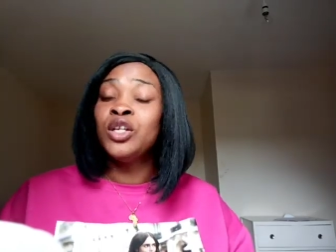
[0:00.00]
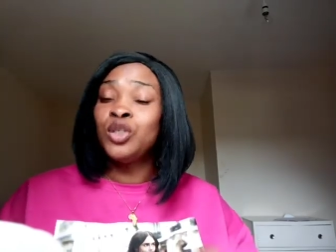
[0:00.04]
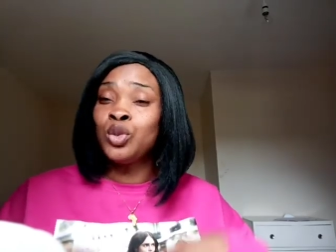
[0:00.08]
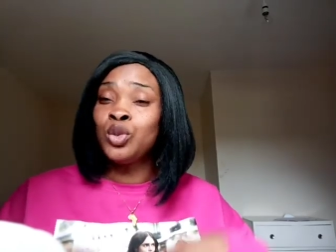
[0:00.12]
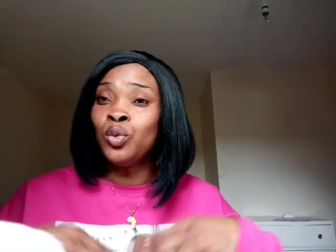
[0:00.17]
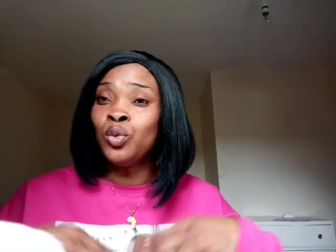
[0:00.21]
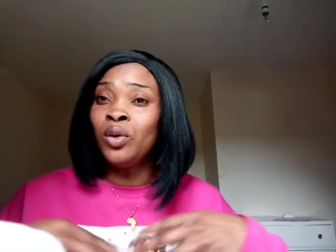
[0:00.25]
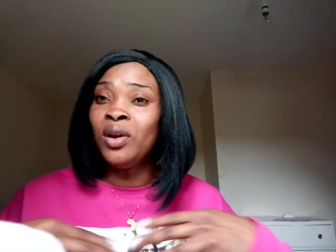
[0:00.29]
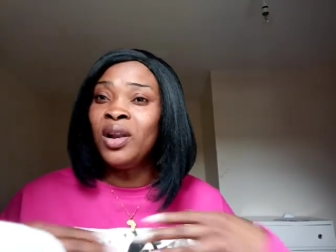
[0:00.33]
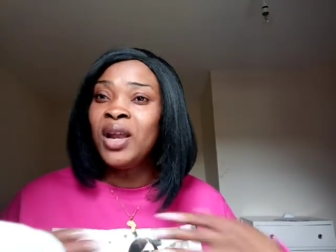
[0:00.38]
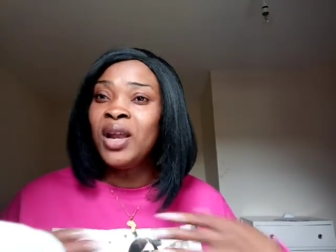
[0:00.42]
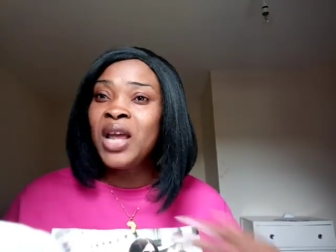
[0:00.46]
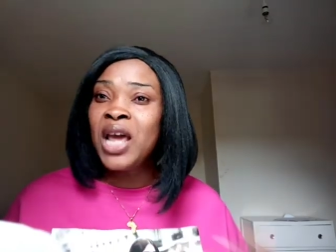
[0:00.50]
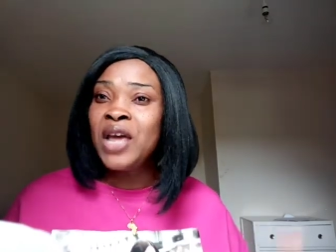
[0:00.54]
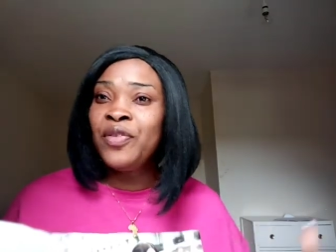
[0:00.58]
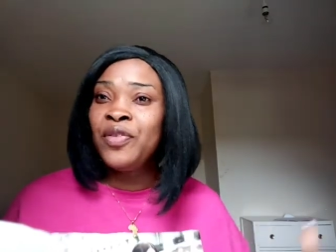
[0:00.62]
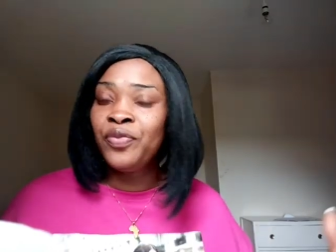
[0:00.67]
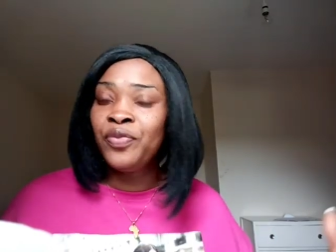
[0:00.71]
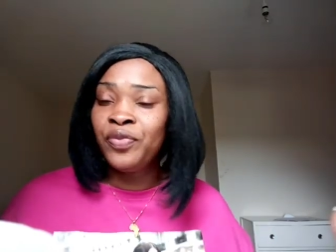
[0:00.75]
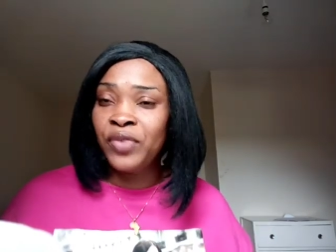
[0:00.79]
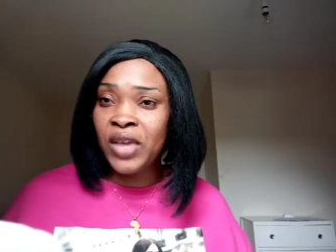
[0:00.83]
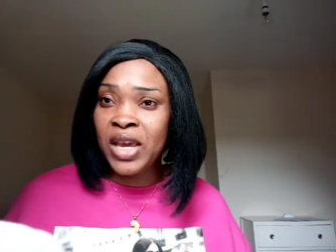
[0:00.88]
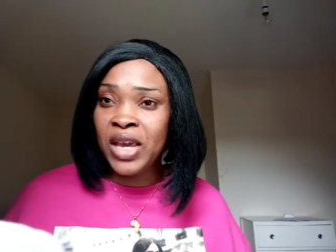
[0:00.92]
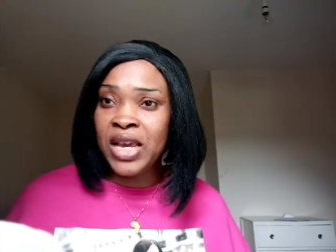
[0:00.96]
to learn
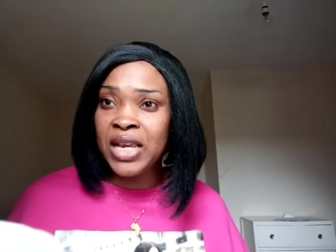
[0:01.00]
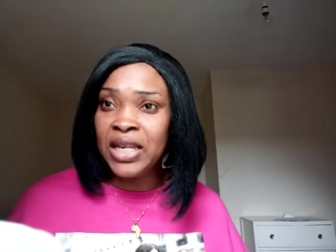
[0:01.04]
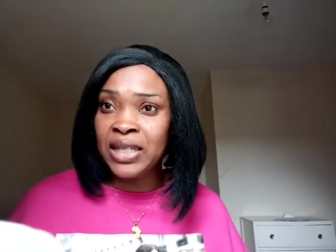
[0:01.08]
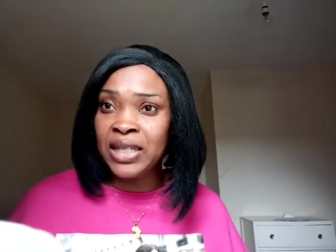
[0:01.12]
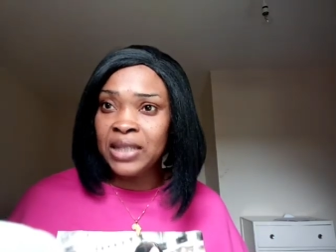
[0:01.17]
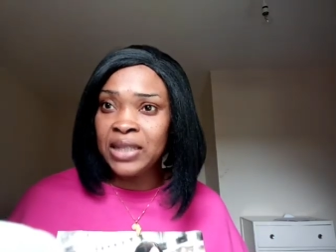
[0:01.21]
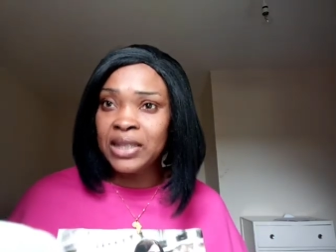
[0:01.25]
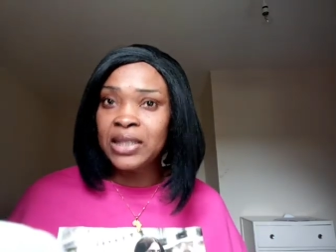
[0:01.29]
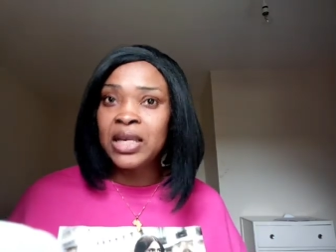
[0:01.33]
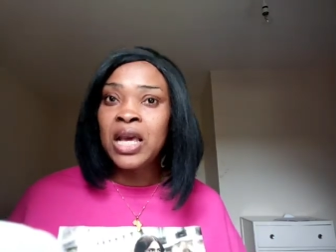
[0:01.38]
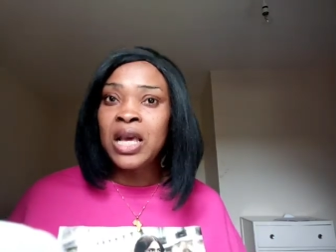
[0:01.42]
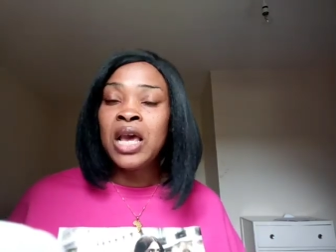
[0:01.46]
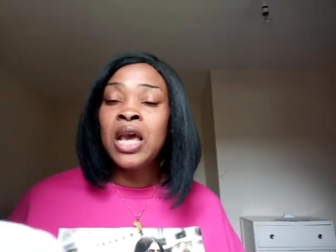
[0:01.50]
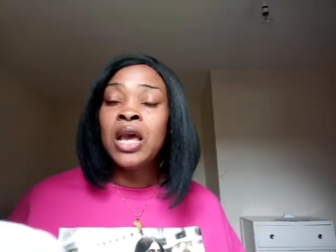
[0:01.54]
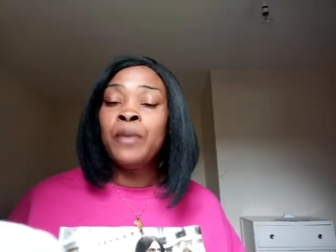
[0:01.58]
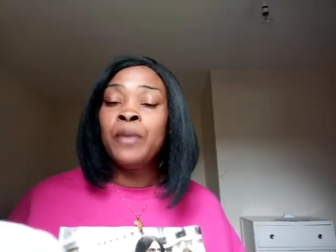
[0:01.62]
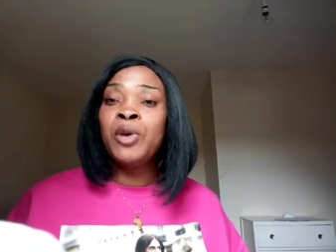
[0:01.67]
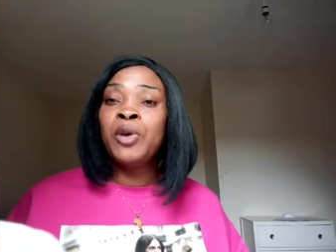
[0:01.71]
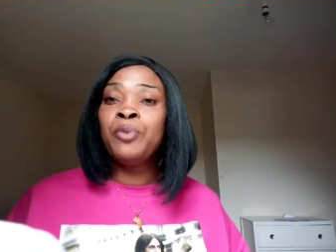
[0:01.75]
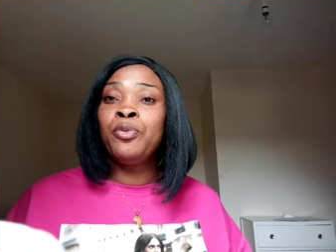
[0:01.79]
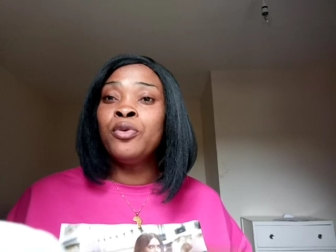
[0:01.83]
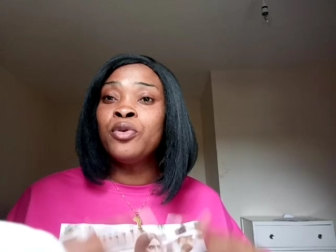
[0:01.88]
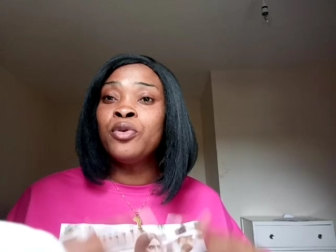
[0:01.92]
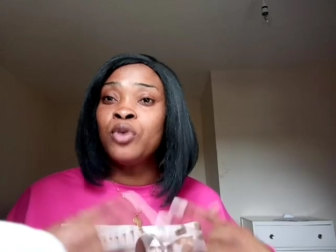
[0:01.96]
things.
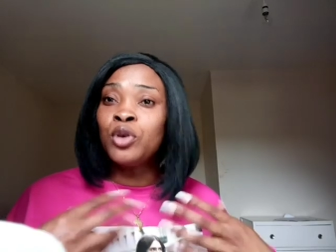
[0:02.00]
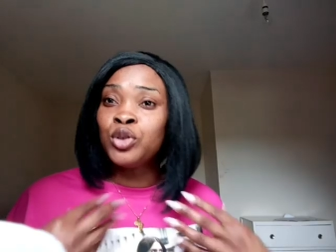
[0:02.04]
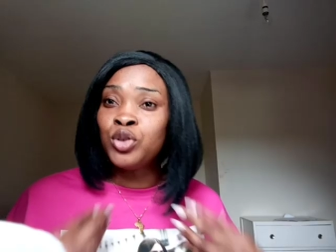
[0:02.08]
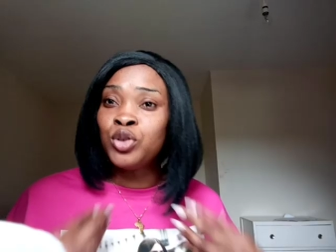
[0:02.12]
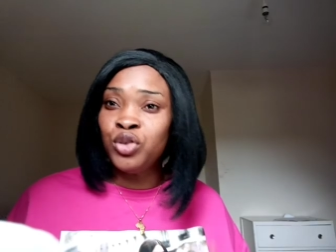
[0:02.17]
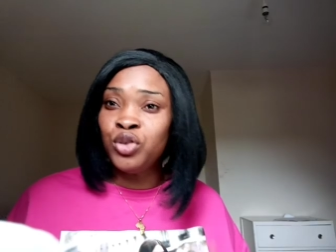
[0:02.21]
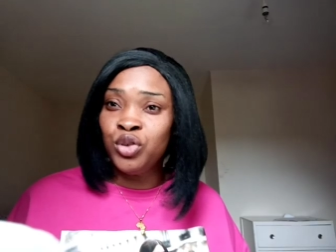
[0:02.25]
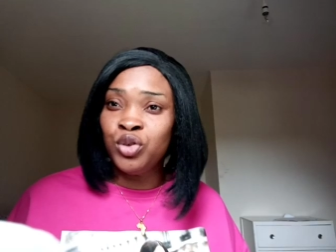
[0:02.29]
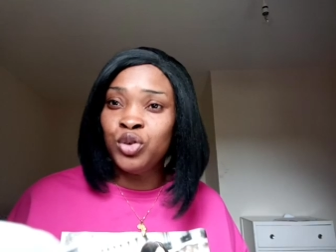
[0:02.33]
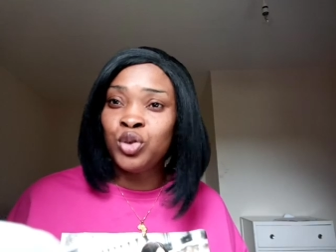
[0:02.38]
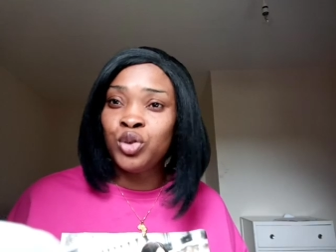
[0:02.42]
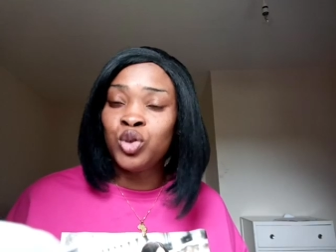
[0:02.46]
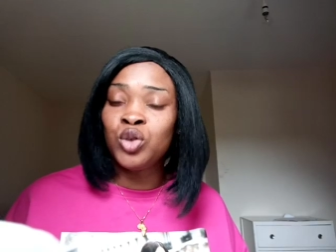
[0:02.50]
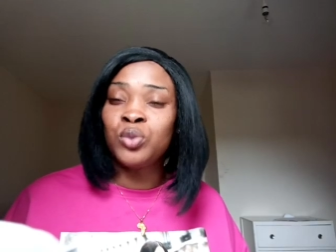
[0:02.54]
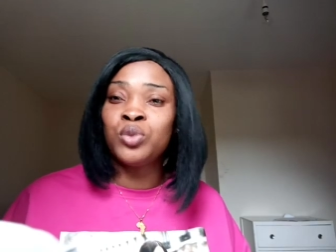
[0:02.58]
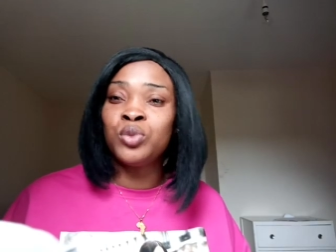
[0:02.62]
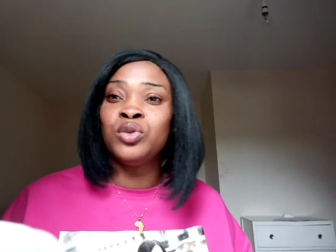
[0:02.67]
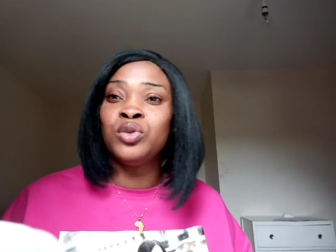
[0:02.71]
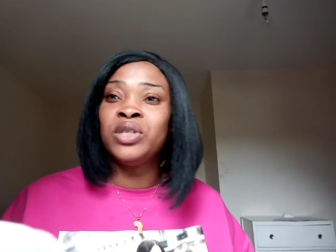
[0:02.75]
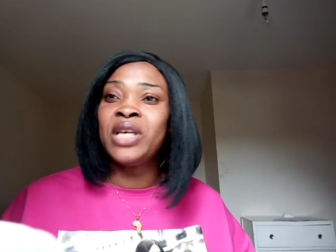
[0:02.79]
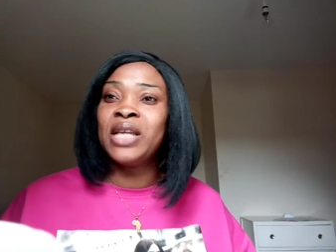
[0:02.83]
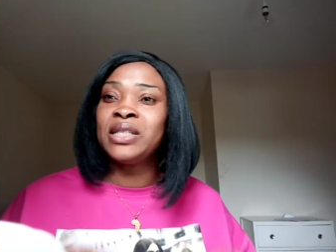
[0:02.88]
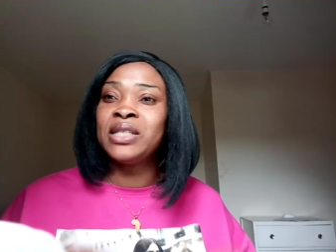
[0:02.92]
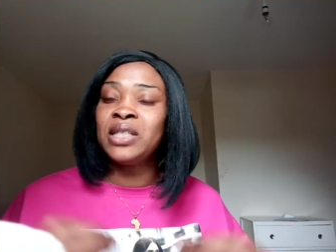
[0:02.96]
People go to YouTube
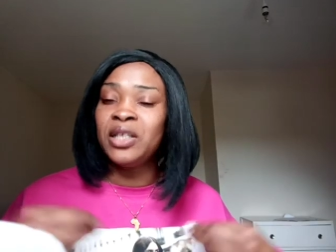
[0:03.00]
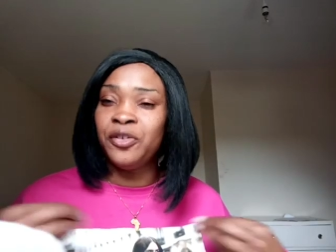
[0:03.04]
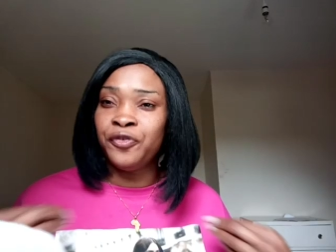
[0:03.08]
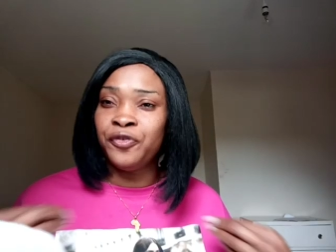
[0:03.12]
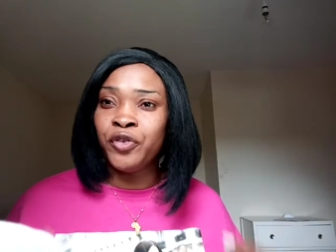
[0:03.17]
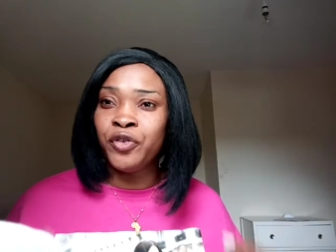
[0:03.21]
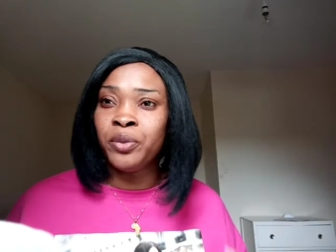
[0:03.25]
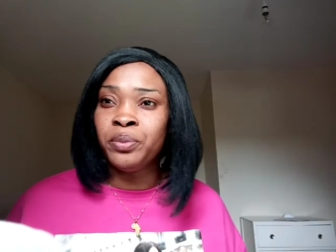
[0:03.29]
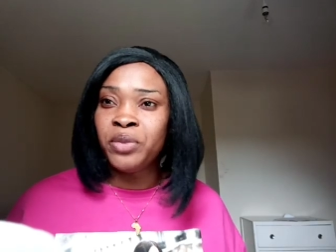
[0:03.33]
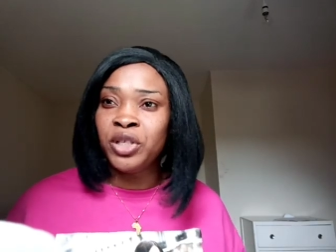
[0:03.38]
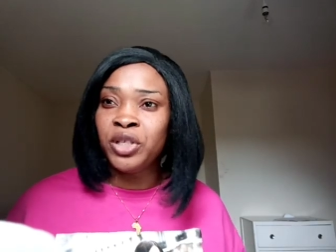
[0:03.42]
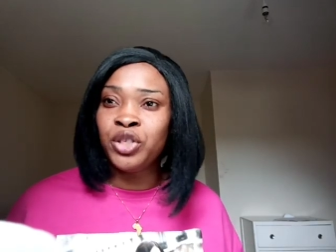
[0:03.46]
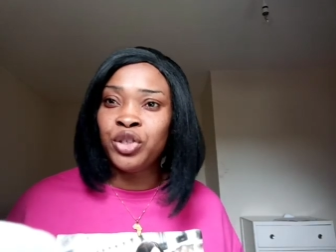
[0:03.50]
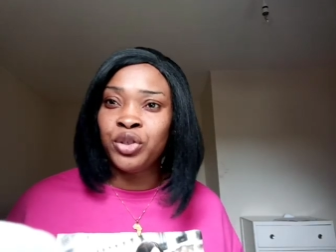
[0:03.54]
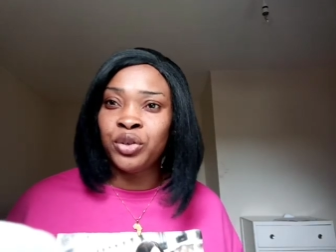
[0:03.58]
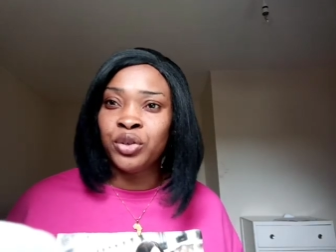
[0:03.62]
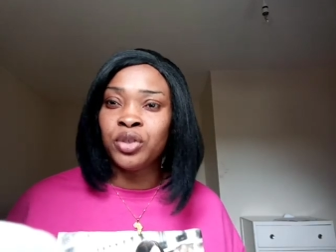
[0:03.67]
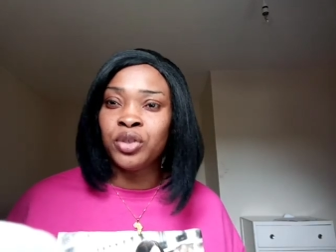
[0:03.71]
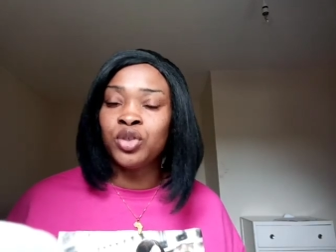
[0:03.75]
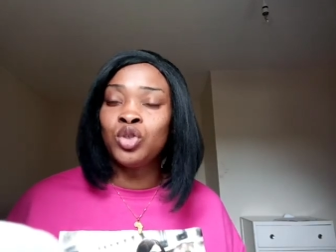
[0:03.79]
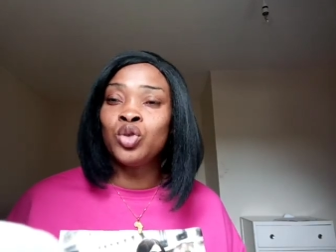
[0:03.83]
to get information.